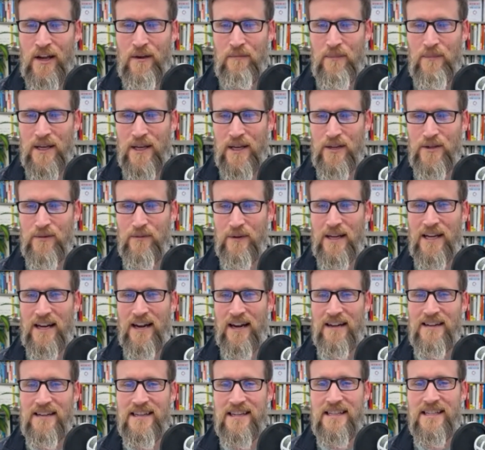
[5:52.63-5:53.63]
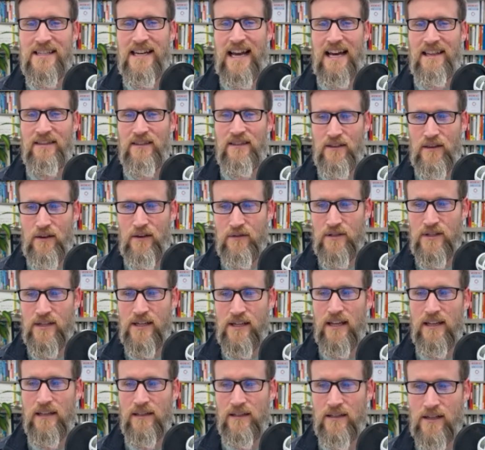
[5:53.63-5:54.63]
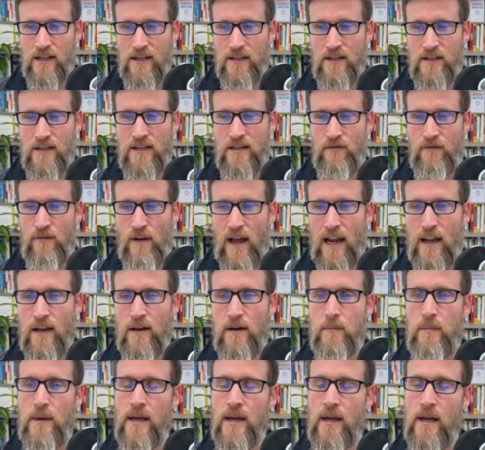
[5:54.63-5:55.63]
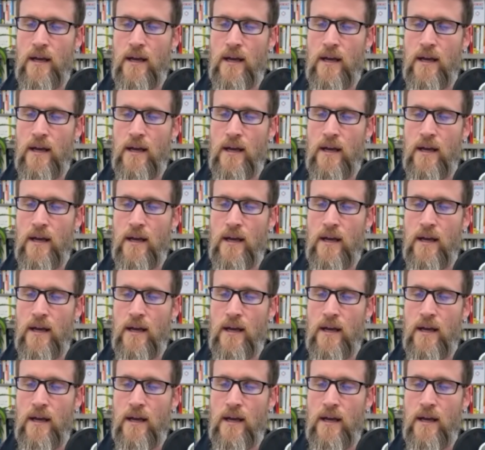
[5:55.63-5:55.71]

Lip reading: because we can understand that those skills can develop.